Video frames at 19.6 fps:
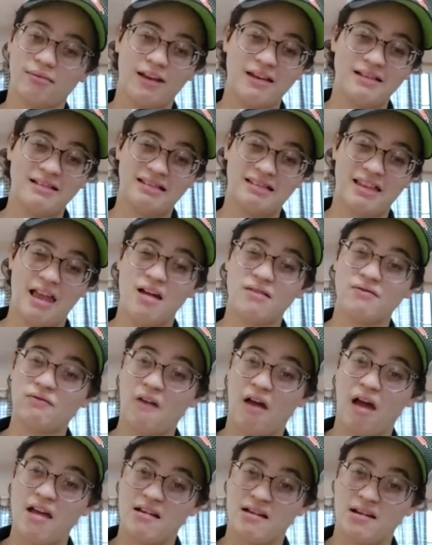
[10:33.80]
It's not
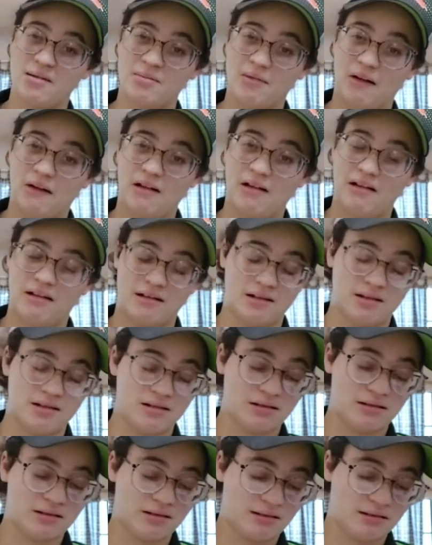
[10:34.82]
fun anymore.
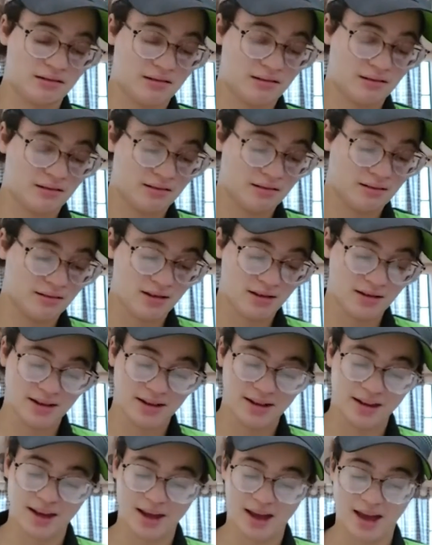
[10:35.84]

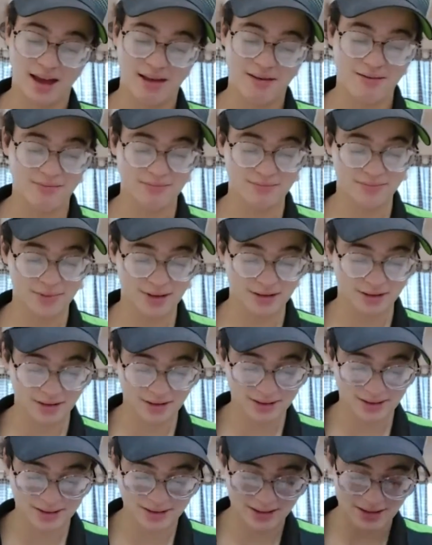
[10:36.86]
Okay,
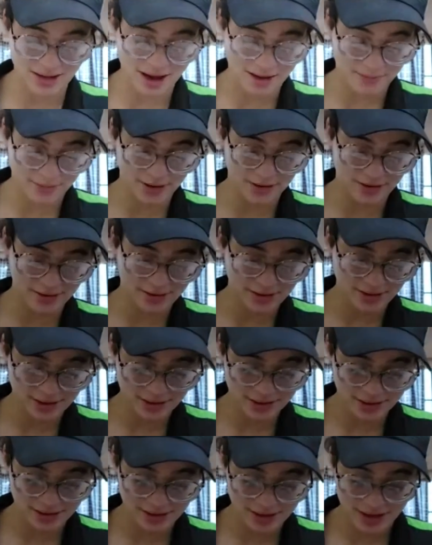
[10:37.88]
middle of summer.
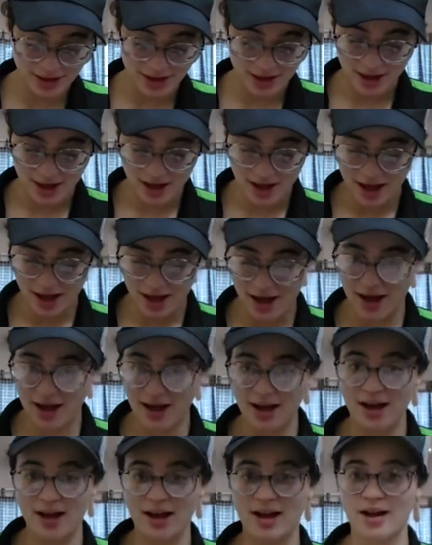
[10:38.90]

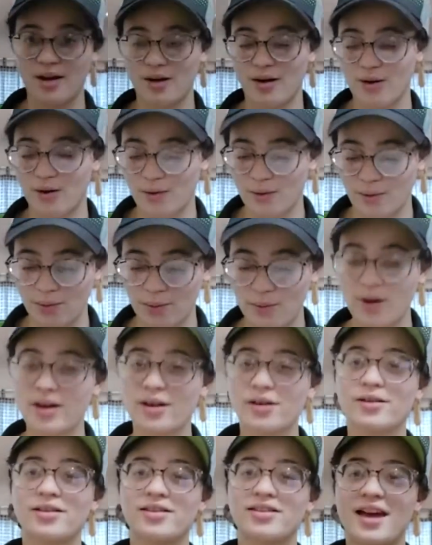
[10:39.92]
What
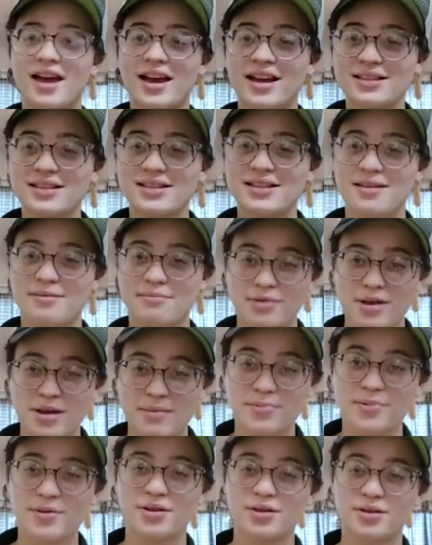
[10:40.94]
are things that
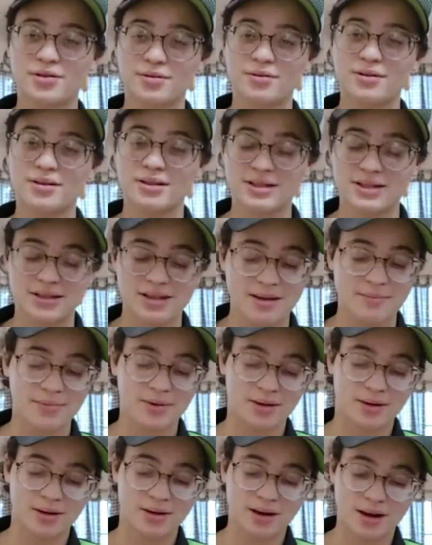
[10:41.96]
people do in the
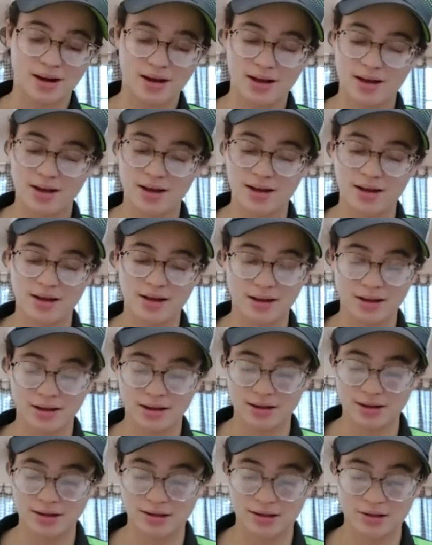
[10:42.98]
summer?
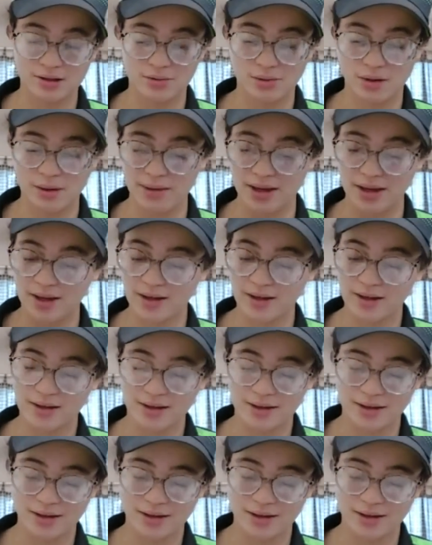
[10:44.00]
Swimming.